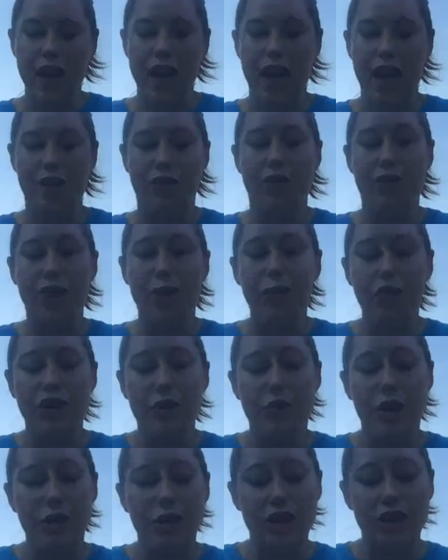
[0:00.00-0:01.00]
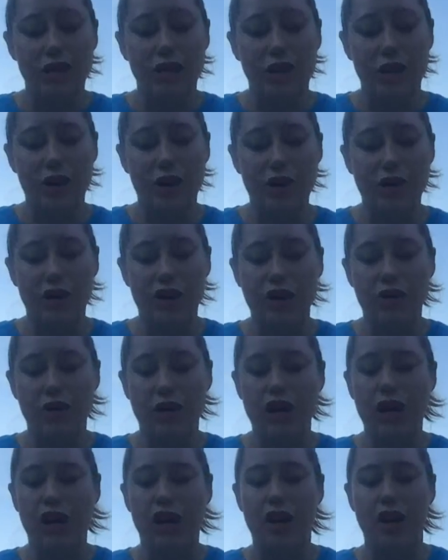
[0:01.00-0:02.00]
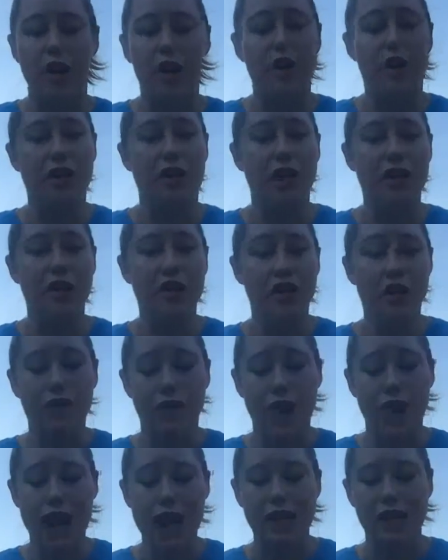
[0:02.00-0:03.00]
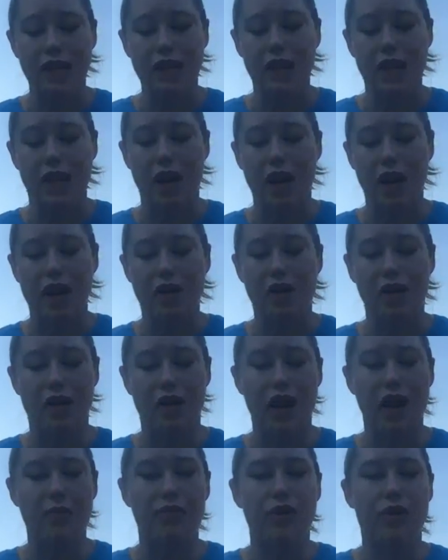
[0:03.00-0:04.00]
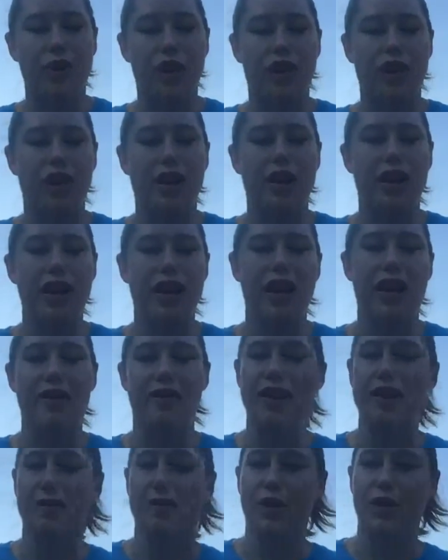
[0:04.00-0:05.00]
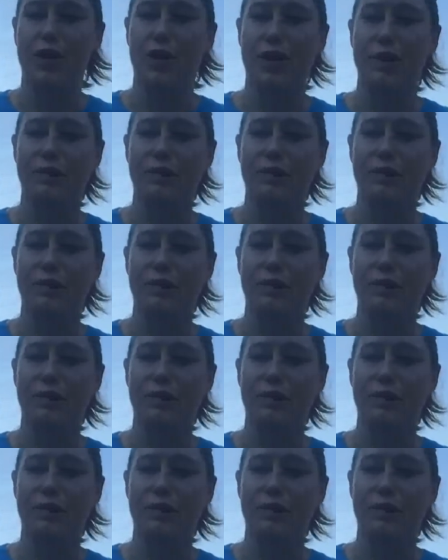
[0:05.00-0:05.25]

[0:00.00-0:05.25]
And remember to post your photos using the Cure for Cluster phrase on Instagram, Twitter, and Facebook.